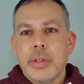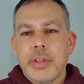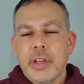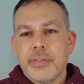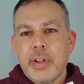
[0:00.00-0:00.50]

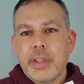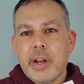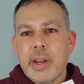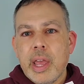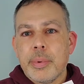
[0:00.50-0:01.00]
You can find that on
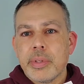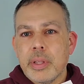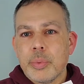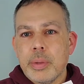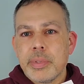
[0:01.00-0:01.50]

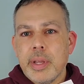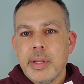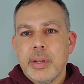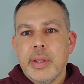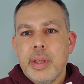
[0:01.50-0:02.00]
Amazon's website,
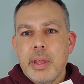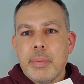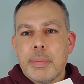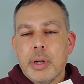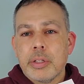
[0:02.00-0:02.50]

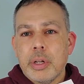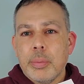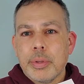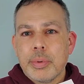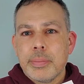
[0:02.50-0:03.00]
Barnes &
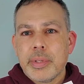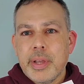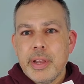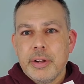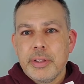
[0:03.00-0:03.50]
Noble's
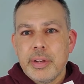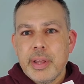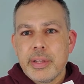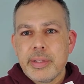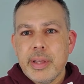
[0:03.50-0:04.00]
website here in the
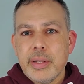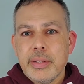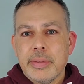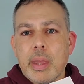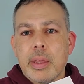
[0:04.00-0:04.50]
United
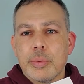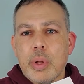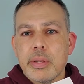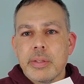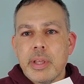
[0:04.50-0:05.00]
States, as
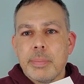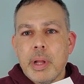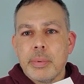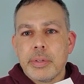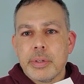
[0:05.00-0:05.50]
well as the
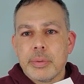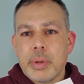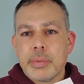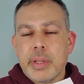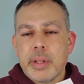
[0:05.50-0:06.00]
publisher's
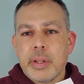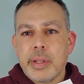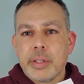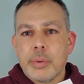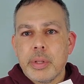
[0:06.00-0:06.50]
website that I'll
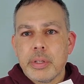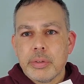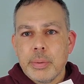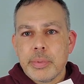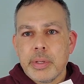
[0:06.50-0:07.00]
link to in the
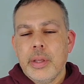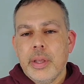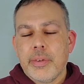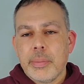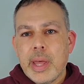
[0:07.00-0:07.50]
description.
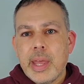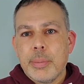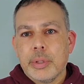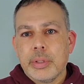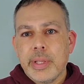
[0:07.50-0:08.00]
If I'm not
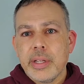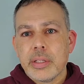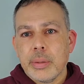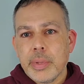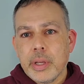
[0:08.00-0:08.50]
able to link to
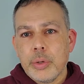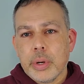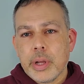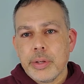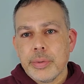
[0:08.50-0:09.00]
something in your
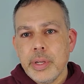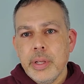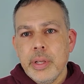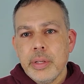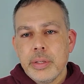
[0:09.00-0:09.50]
country,
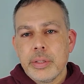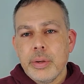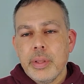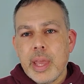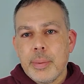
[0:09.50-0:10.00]
just go
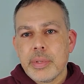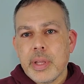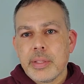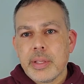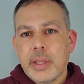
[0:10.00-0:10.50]
to the
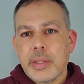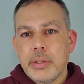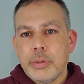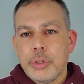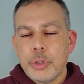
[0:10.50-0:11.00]
Amazon site that
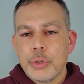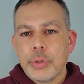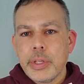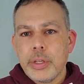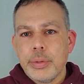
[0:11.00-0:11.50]
you
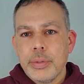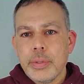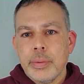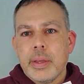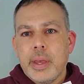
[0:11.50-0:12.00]
usually use
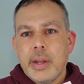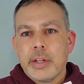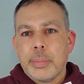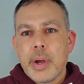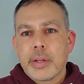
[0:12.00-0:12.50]
and
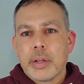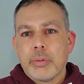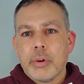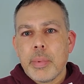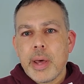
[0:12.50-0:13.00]
enter Practical
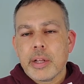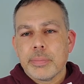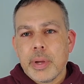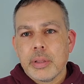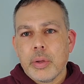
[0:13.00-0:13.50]
Robotics
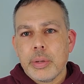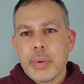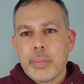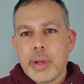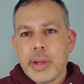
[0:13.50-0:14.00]
by Lloyd
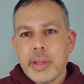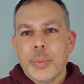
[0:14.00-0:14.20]
Brombach.